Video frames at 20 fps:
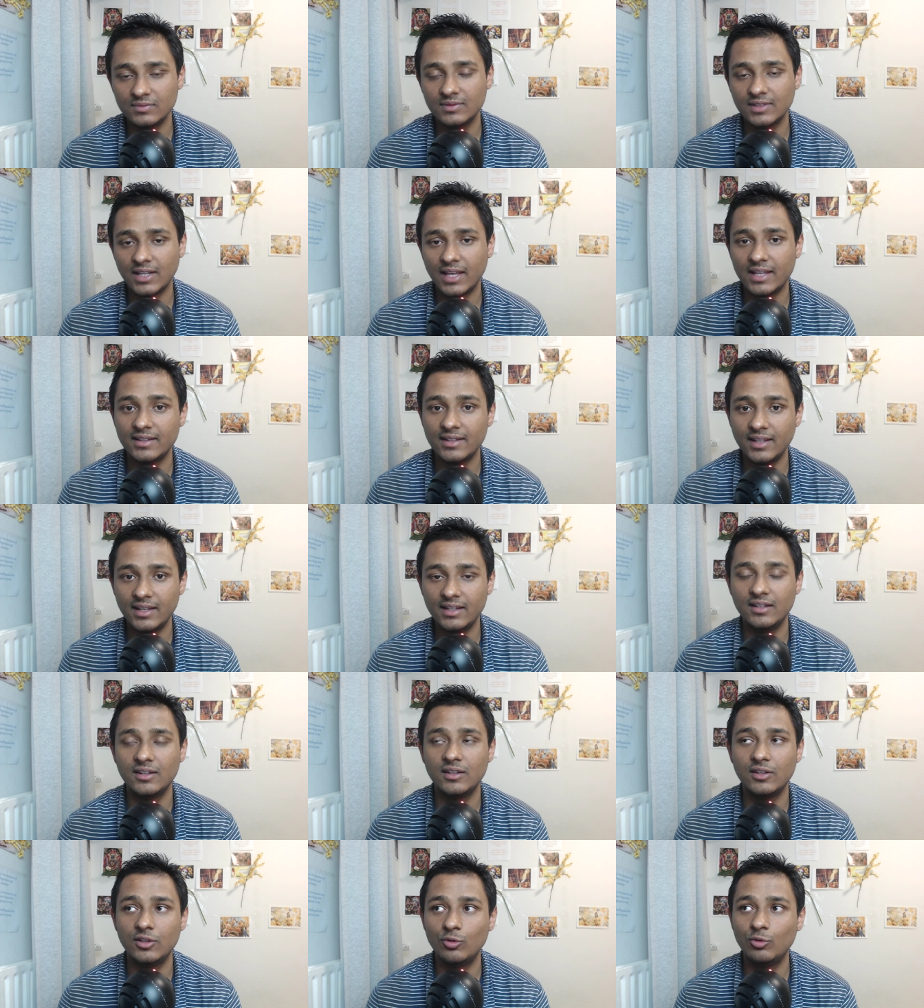and then
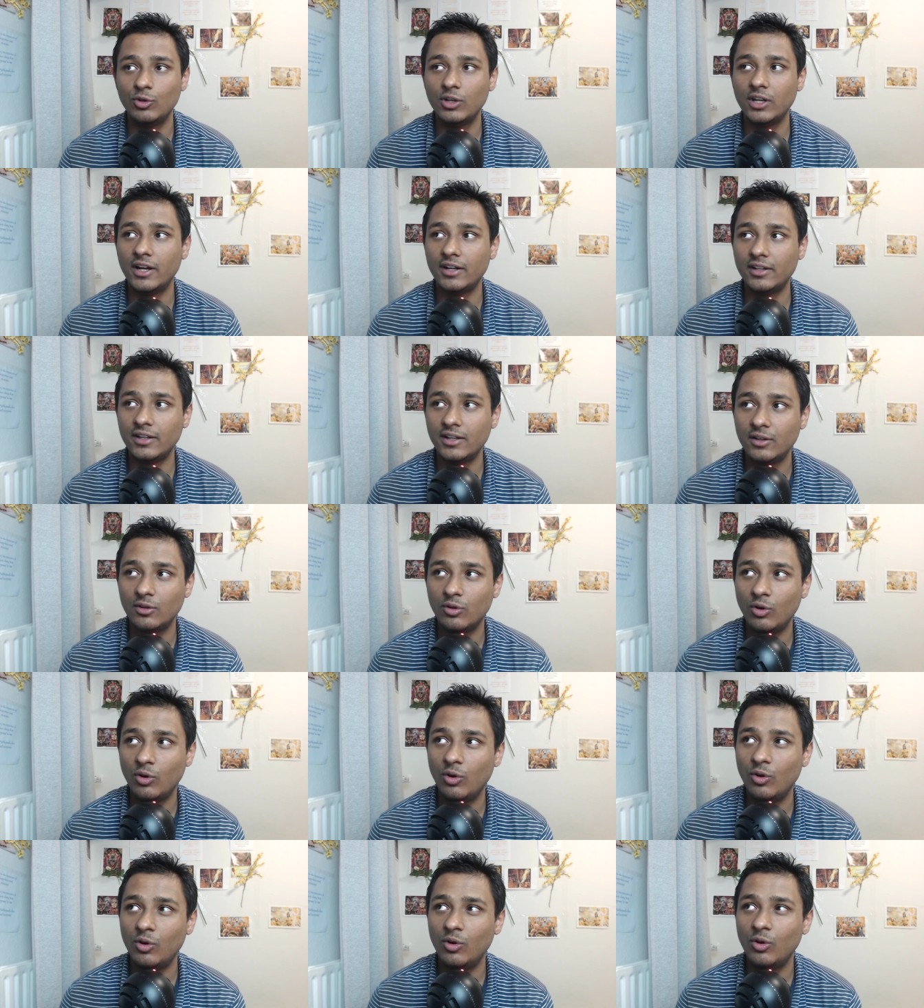you will attain
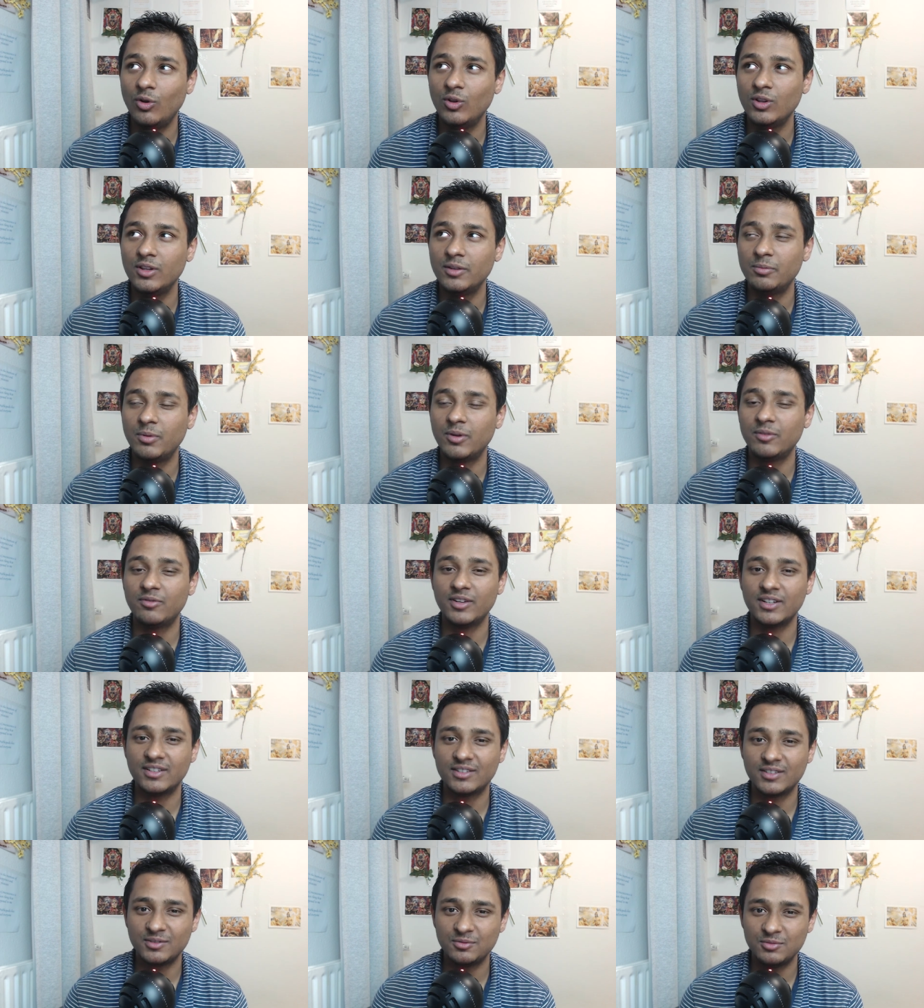all the
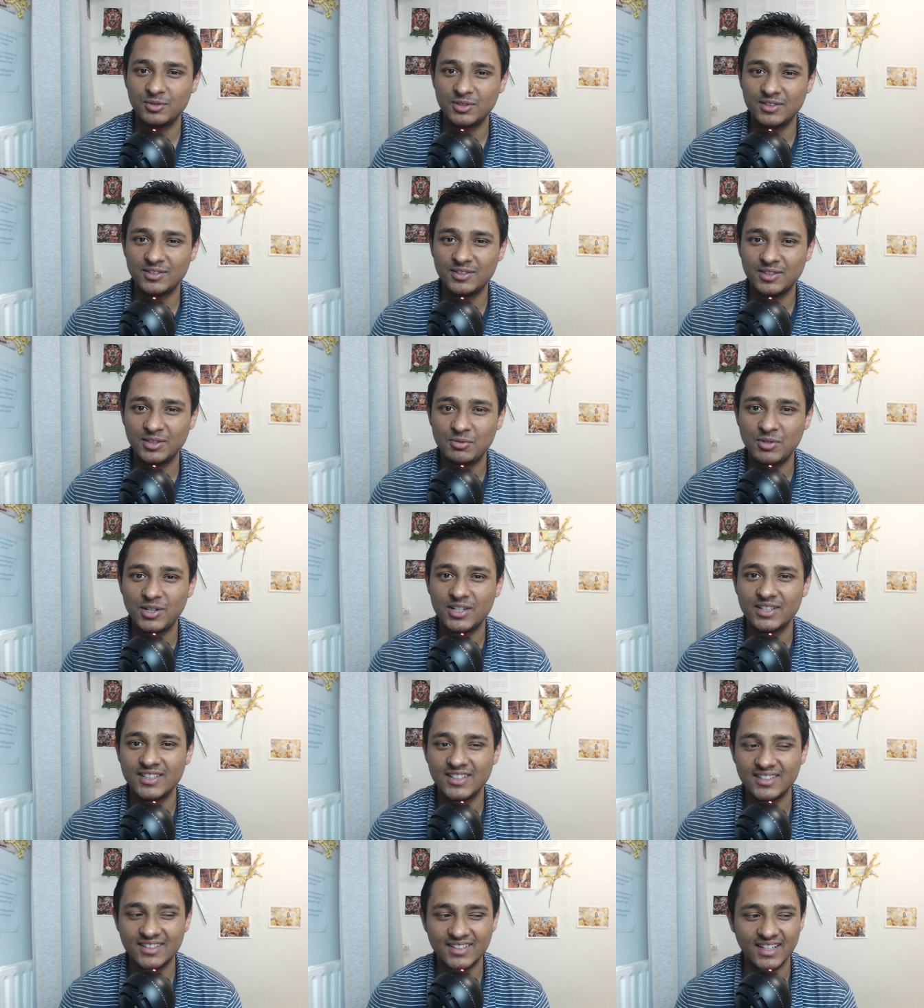perfection which is required
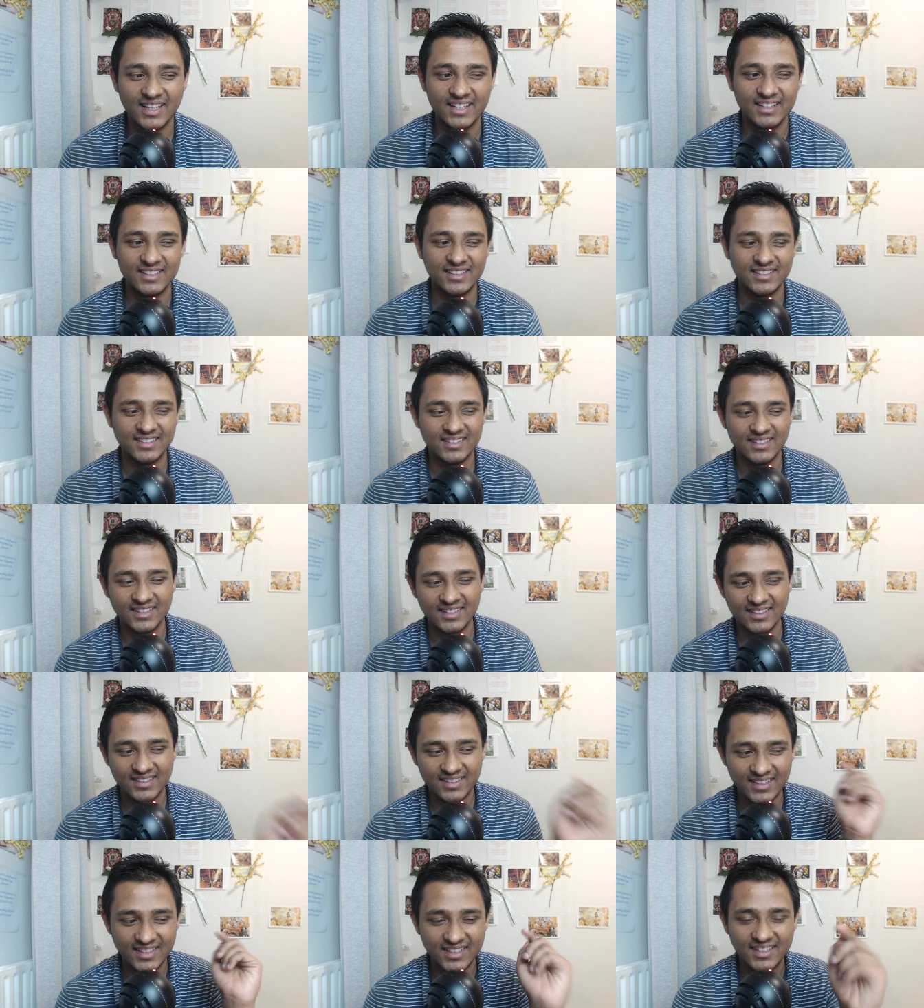just like this
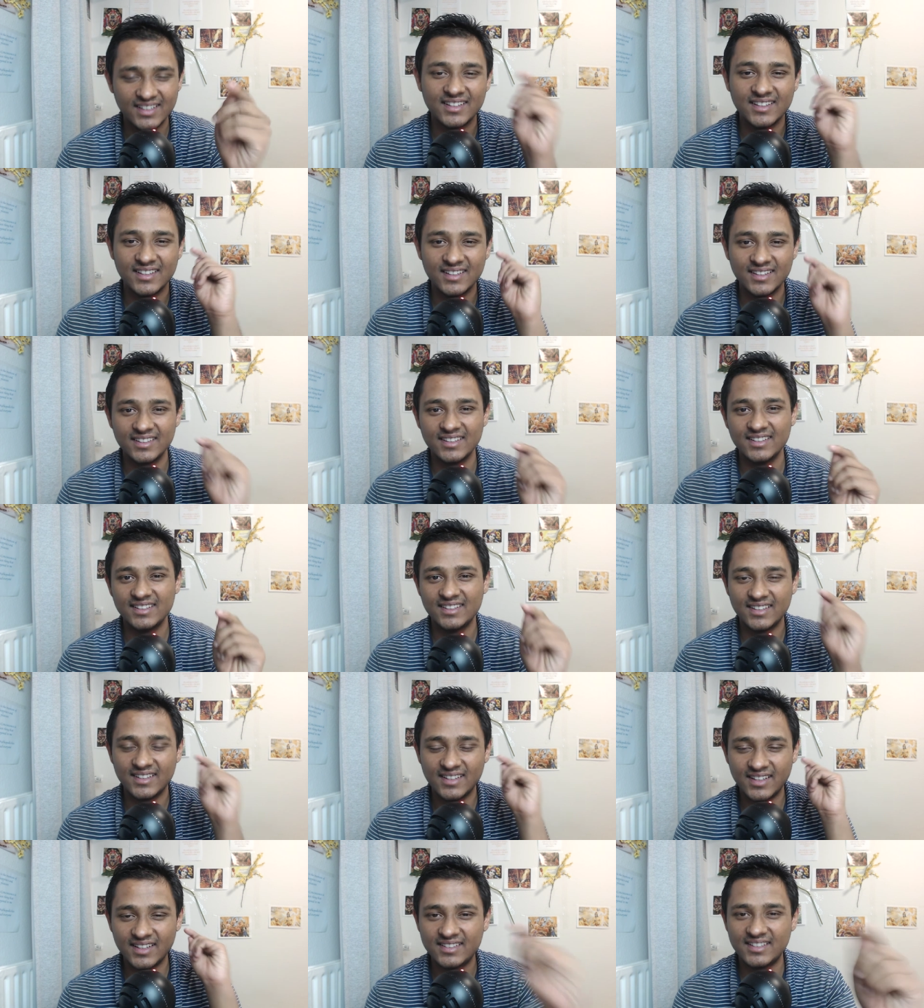sinner this
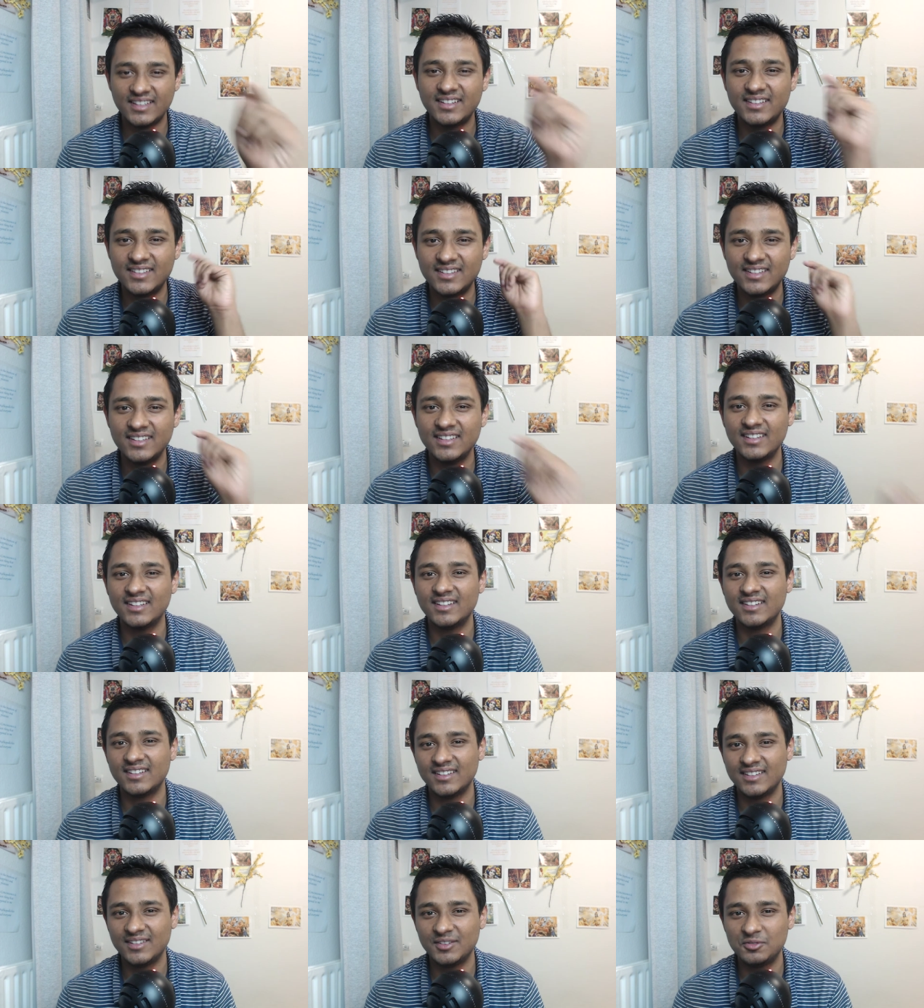wretched sinner
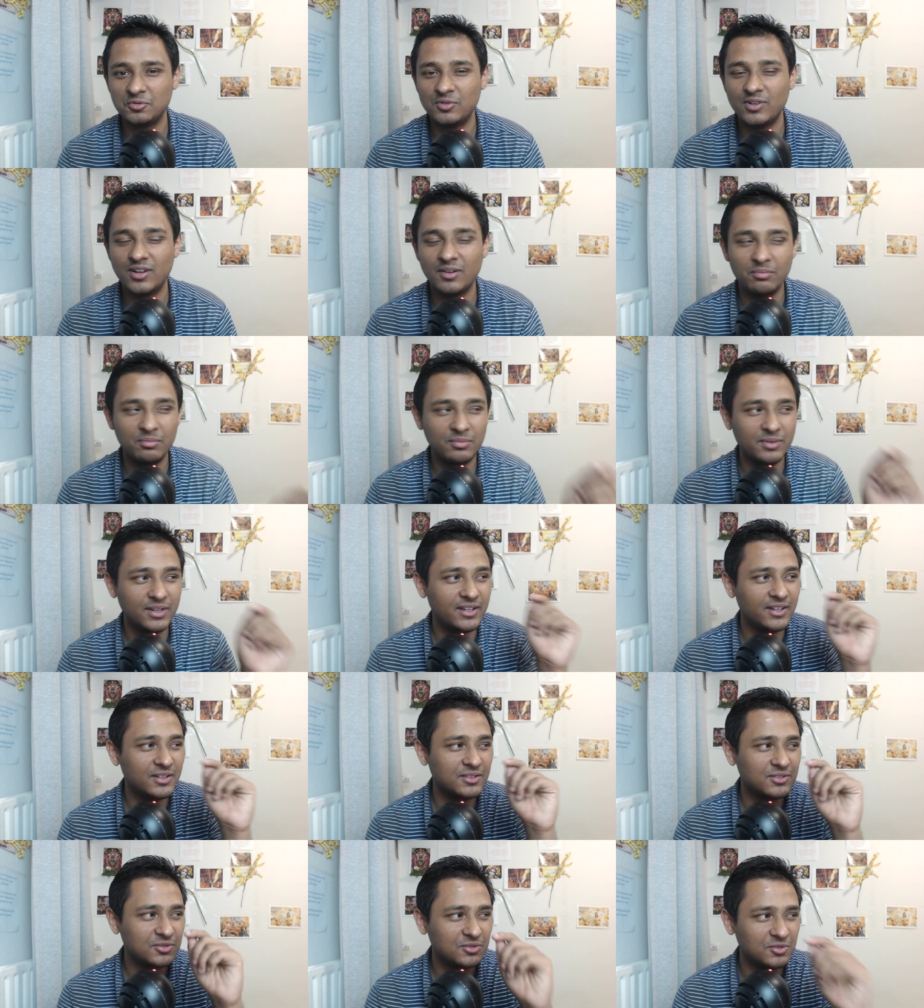who
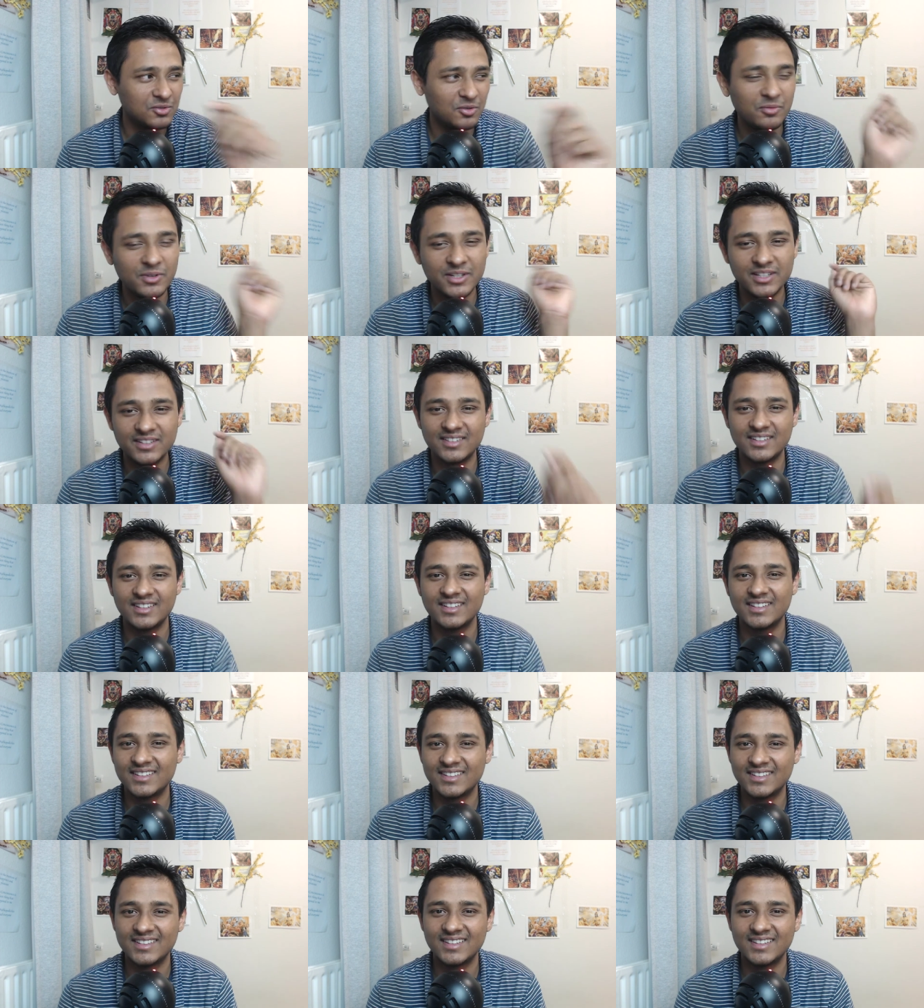committed so many sins